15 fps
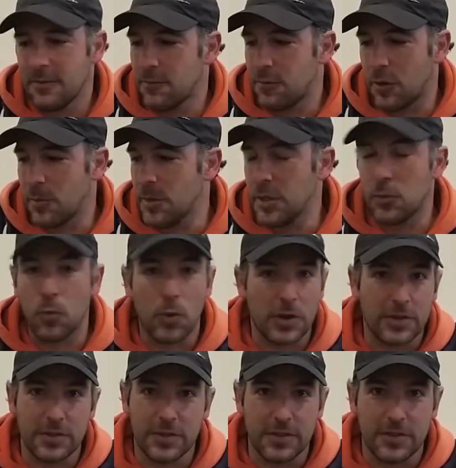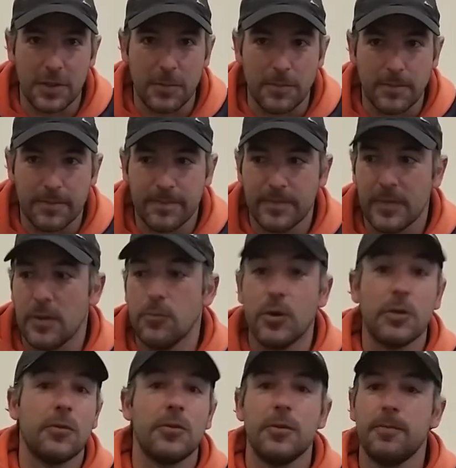For me it works the same,
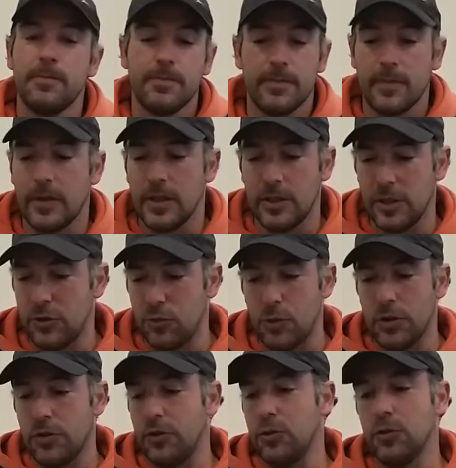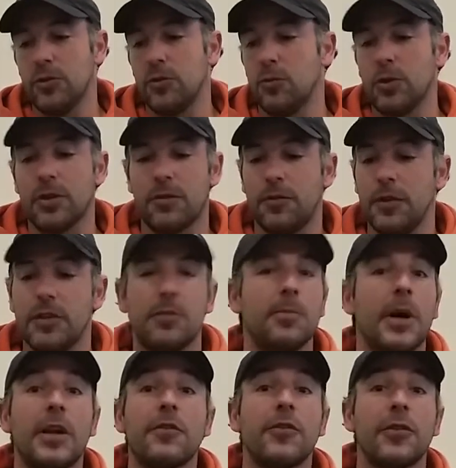but each one chooses what fits
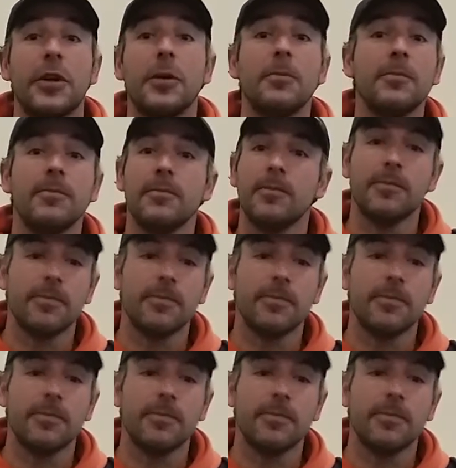better for him,